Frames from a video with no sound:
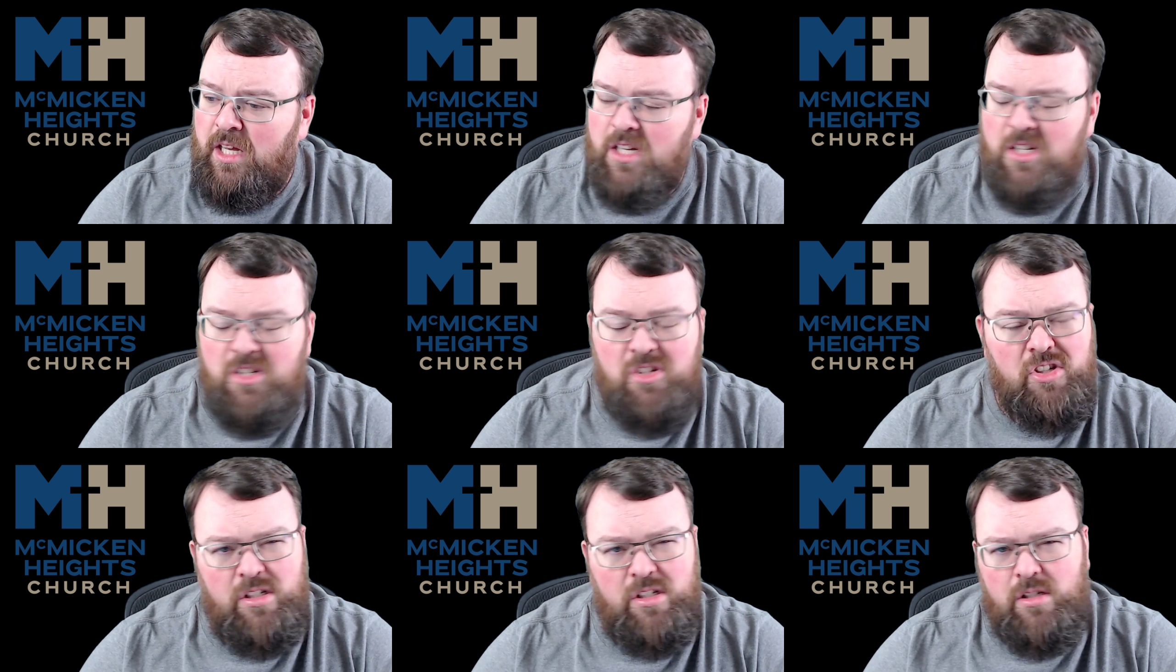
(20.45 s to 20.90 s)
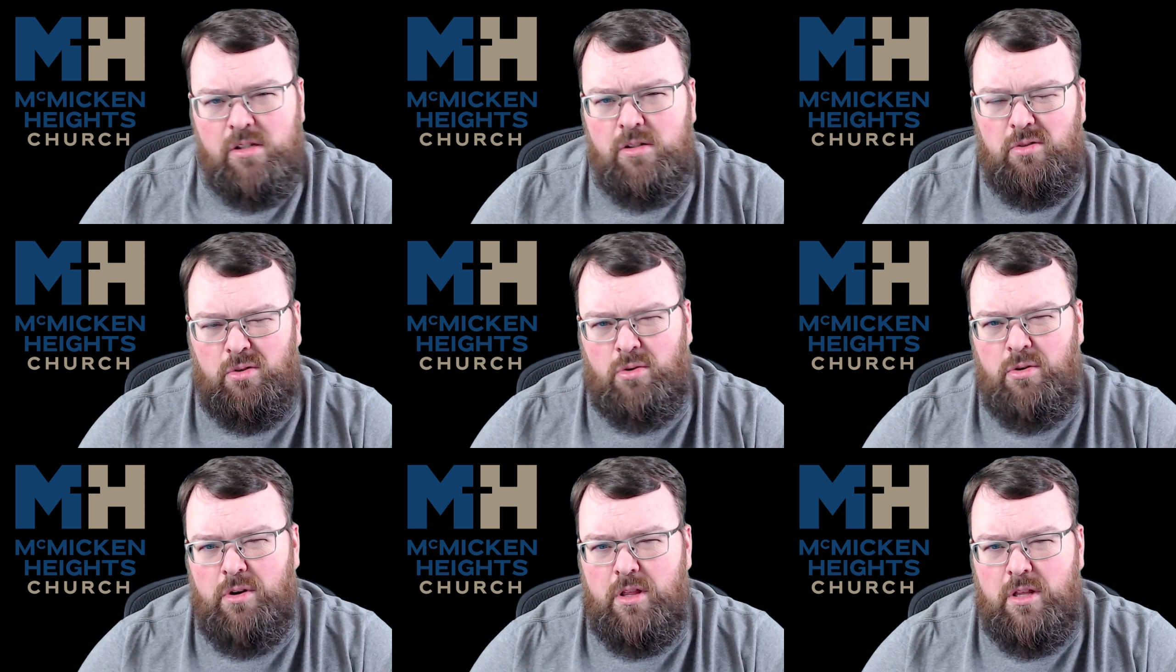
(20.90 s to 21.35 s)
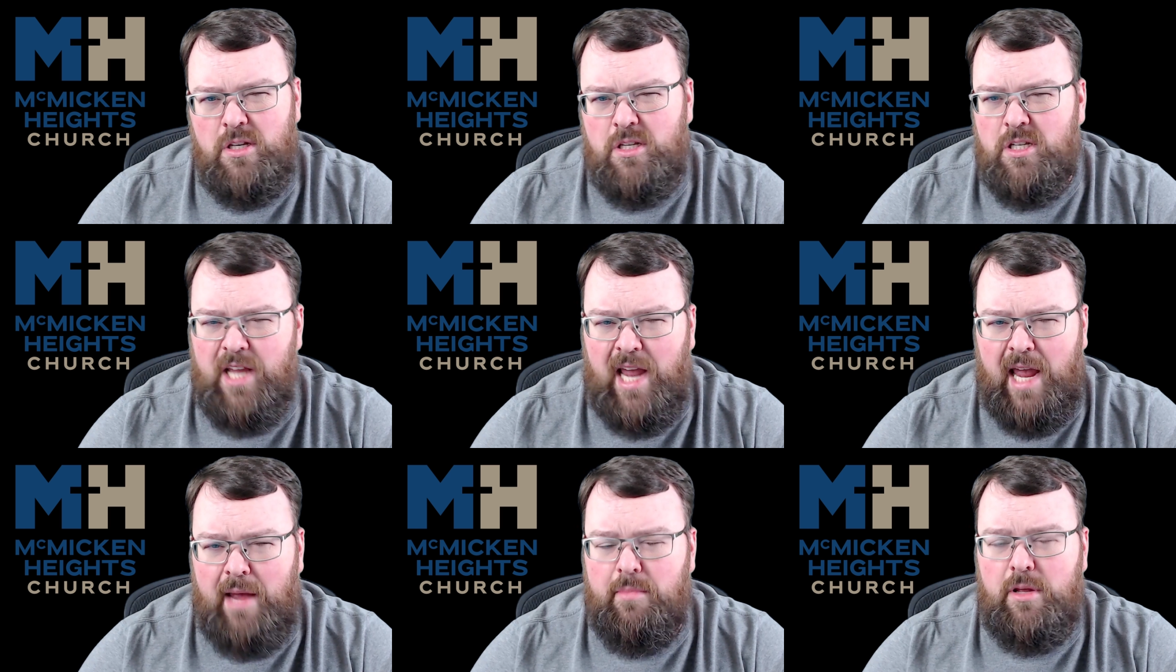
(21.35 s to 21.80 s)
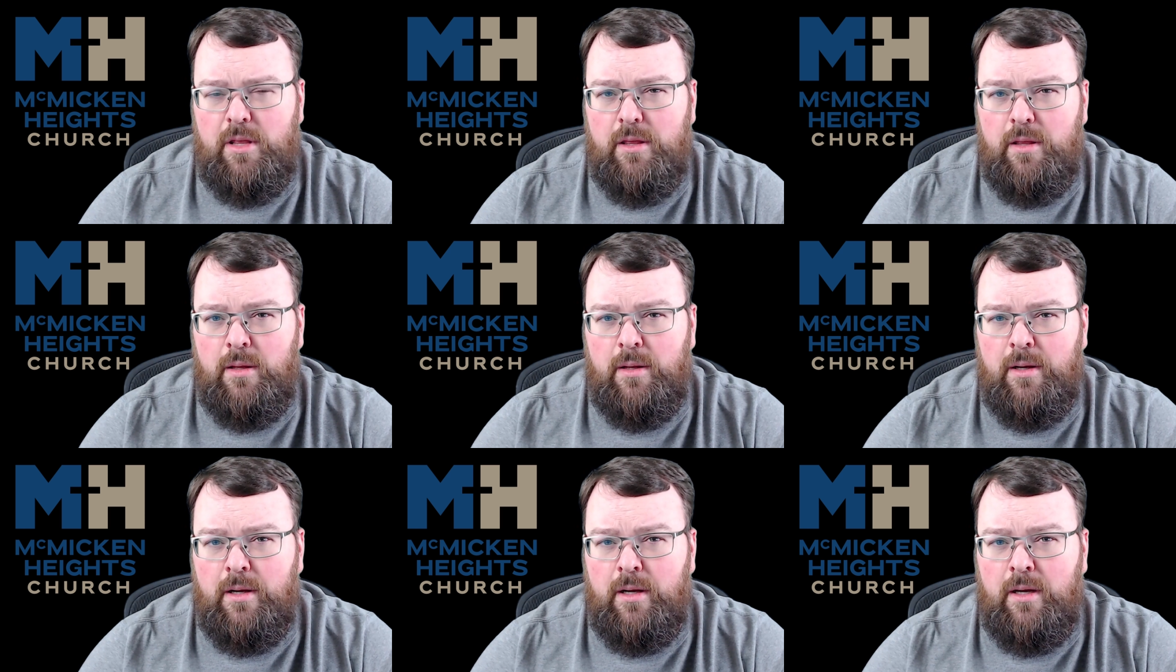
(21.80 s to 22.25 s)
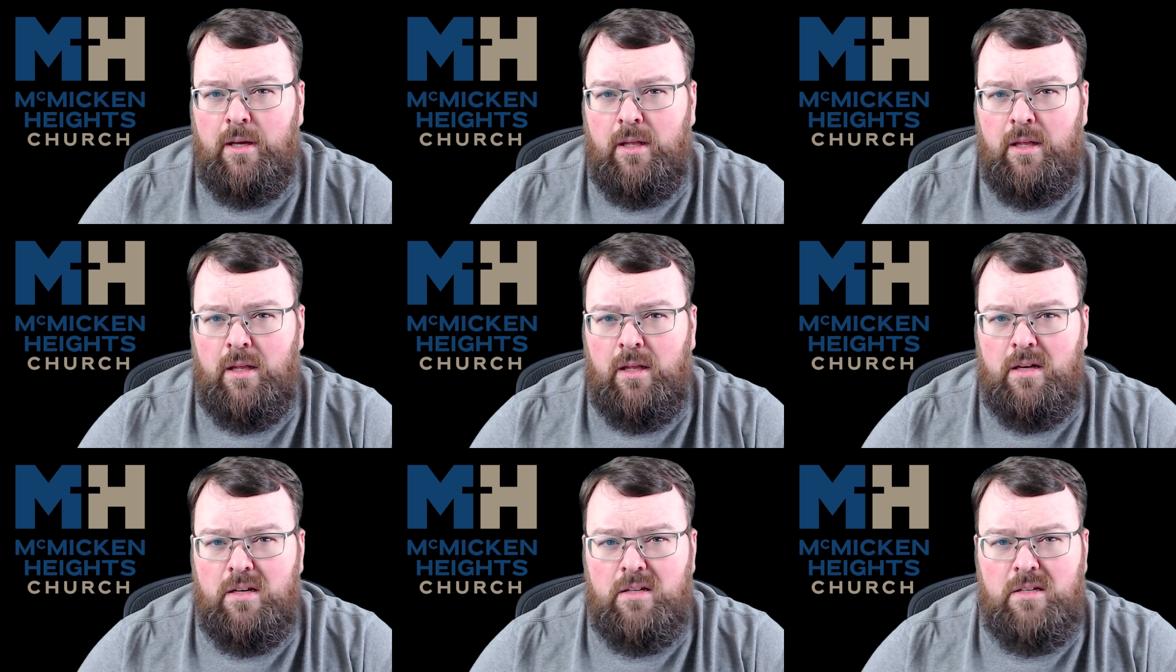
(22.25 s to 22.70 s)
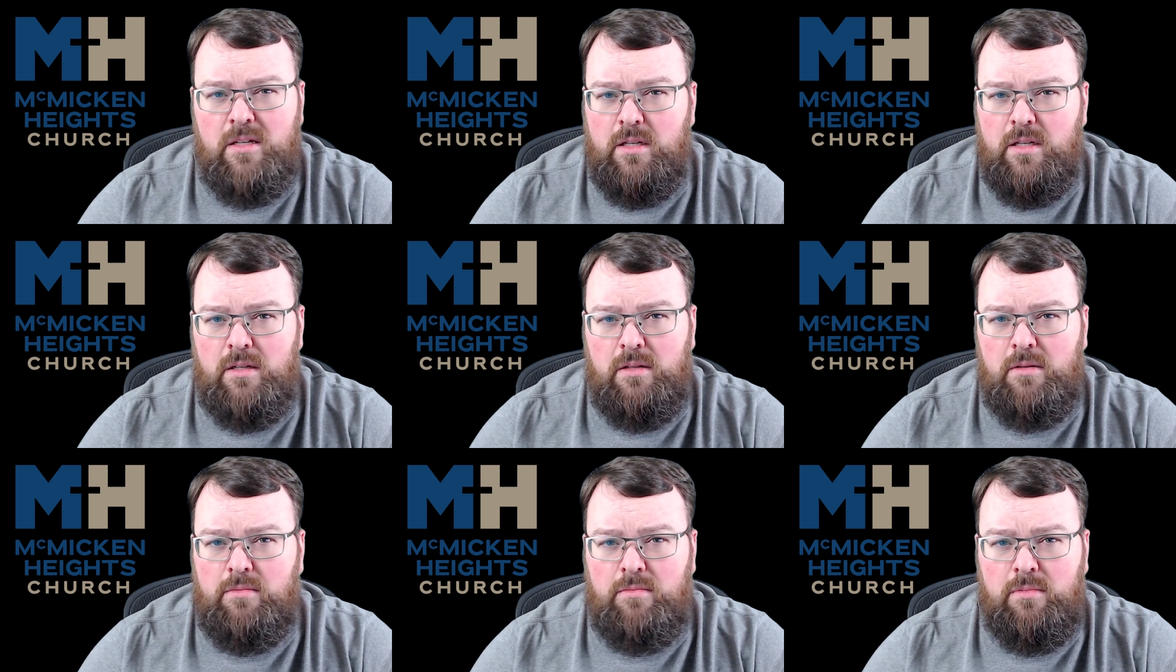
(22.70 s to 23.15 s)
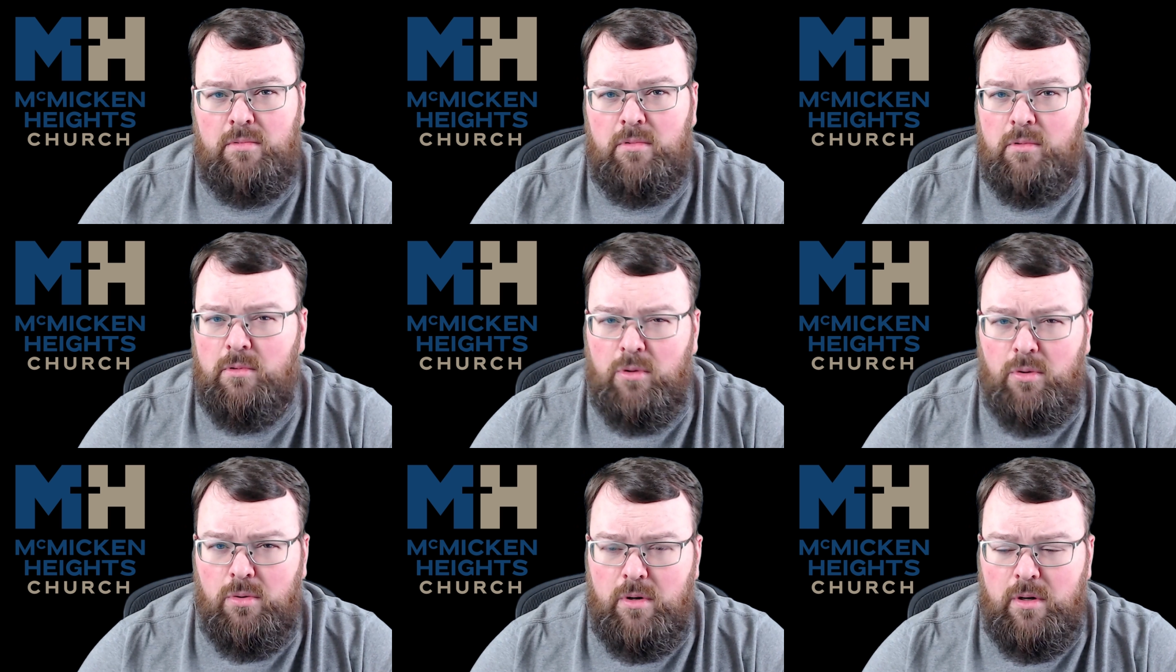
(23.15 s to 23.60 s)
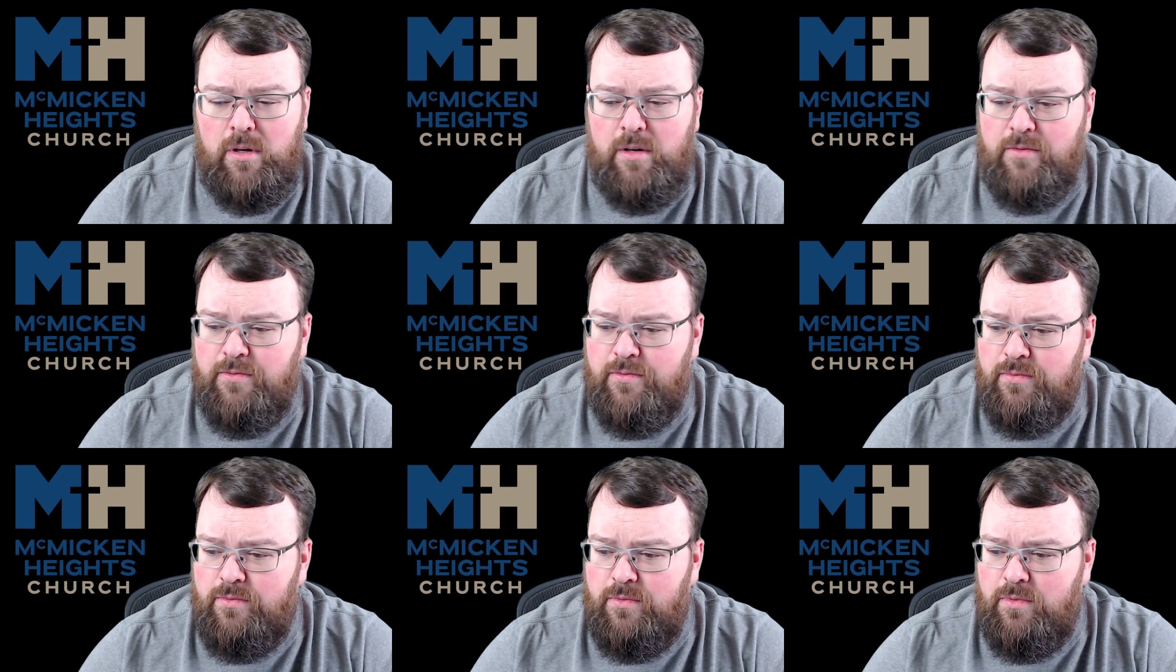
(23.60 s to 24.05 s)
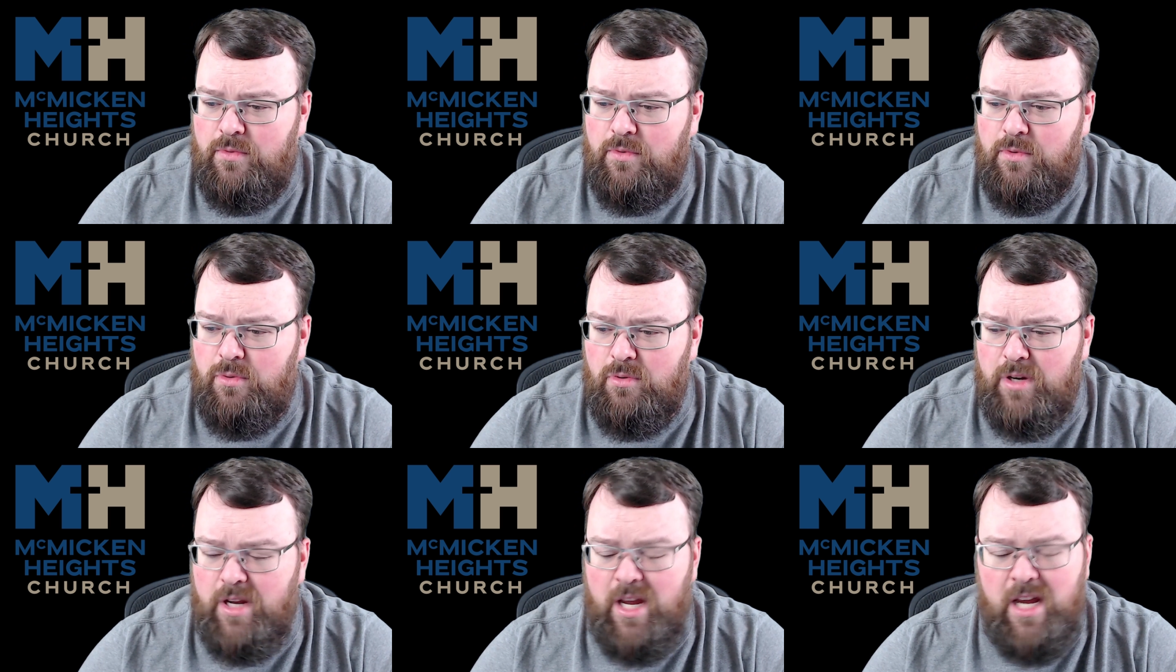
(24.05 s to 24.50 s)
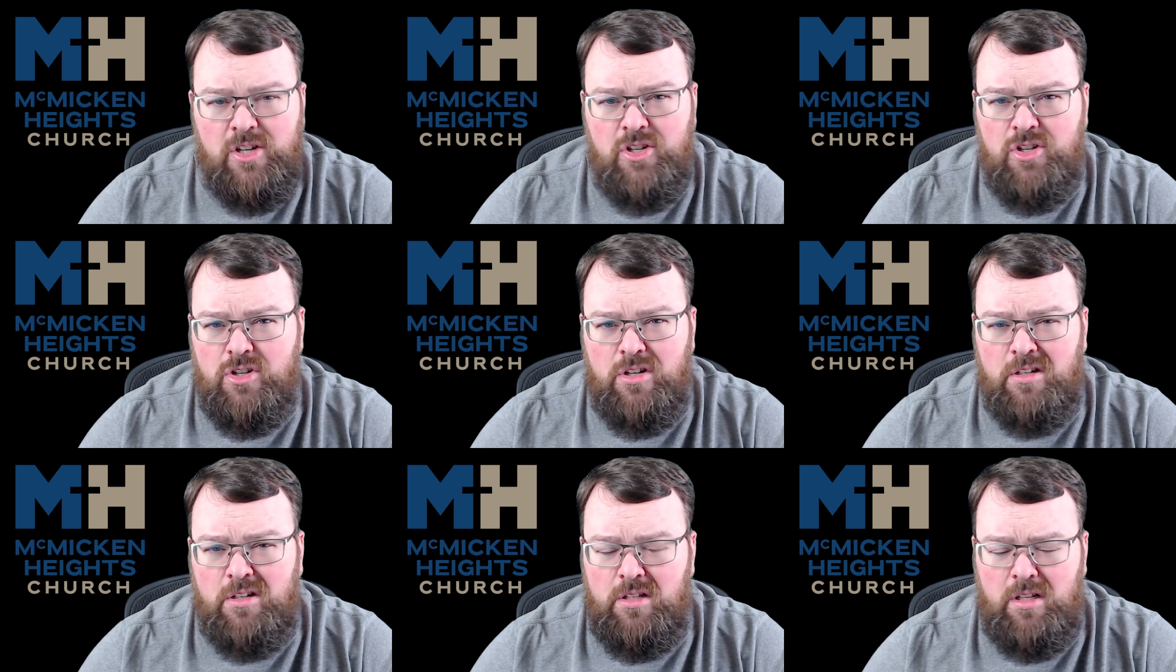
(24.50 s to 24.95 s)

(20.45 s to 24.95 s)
Is Jesus Lord of the Sabbath? Is he Lord of creation?